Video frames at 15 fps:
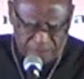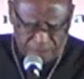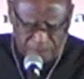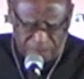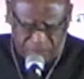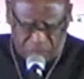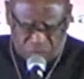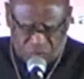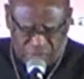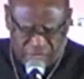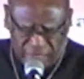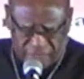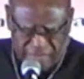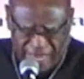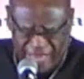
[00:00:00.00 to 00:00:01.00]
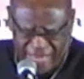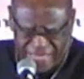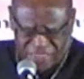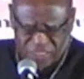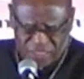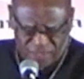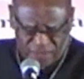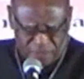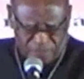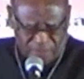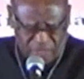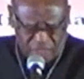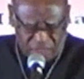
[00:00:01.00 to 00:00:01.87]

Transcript: Because you got to answer